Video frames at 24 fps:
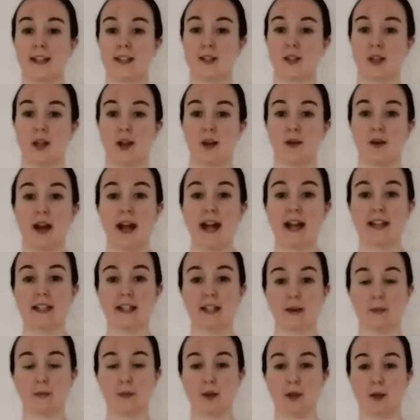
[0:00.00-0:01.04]
So
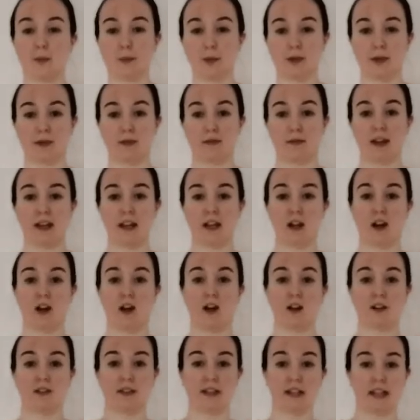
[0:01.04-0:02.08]
item number three
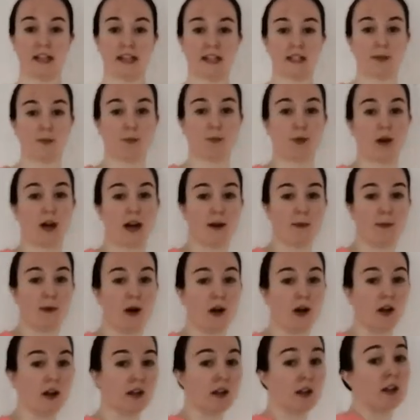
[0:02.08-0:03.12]
are these
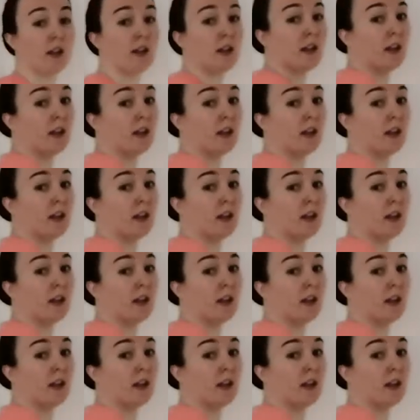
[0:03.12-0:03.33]
Primark